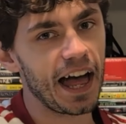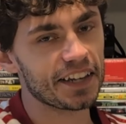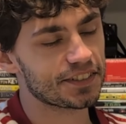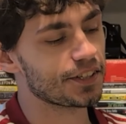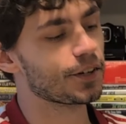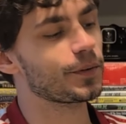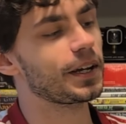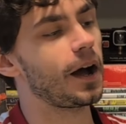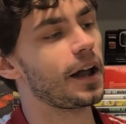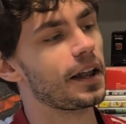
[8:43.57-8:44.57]
last here,
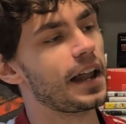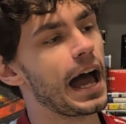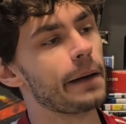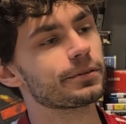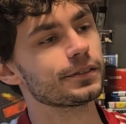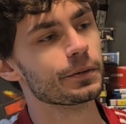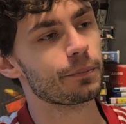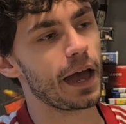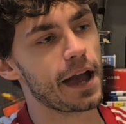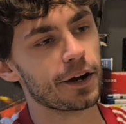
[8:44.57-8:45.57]
we got an
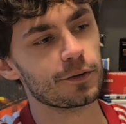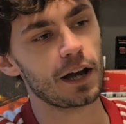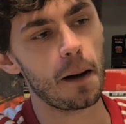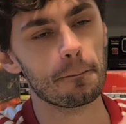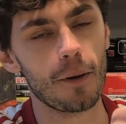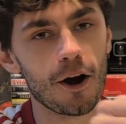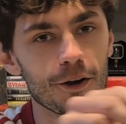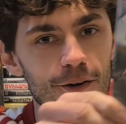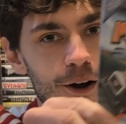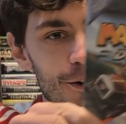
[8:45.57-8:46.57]
absolute banger. We got Mario